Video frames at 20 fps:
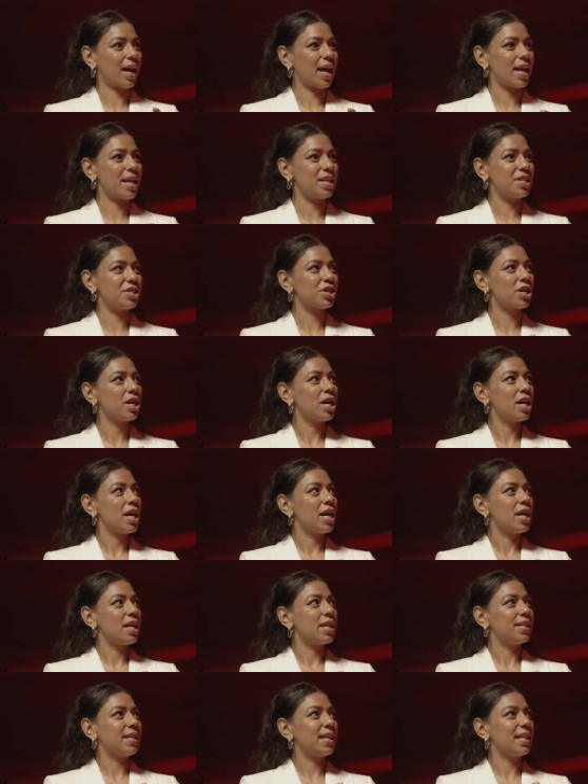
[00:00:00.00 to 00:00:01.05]
and
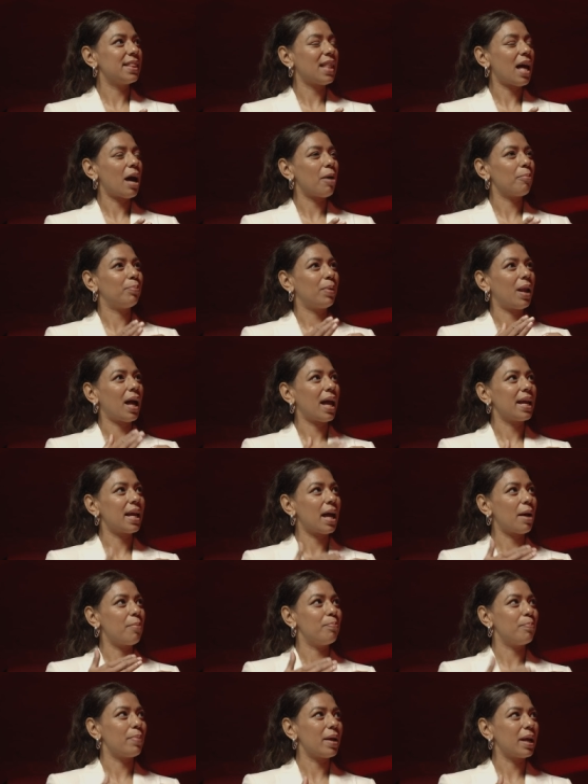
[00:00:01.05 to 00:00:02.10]
did that play
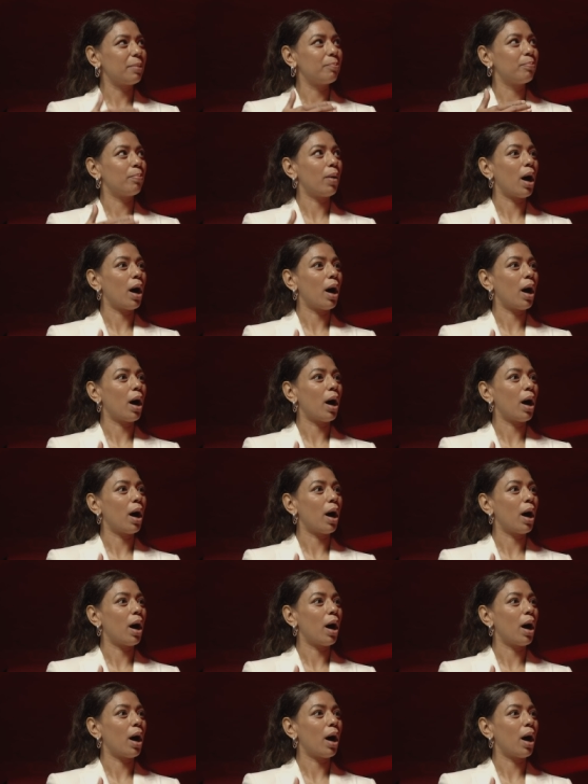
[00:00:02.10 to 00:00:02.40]
a big